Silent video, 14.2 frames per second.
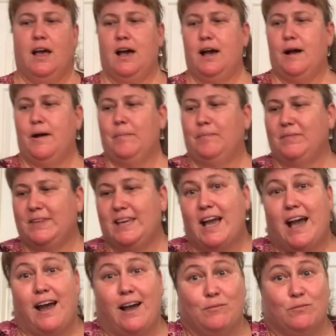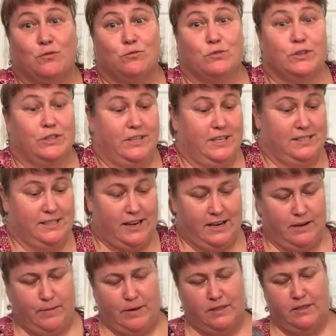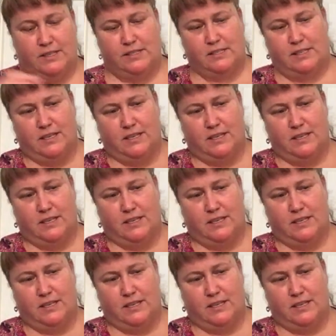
Um, yeah, I'm really excited about this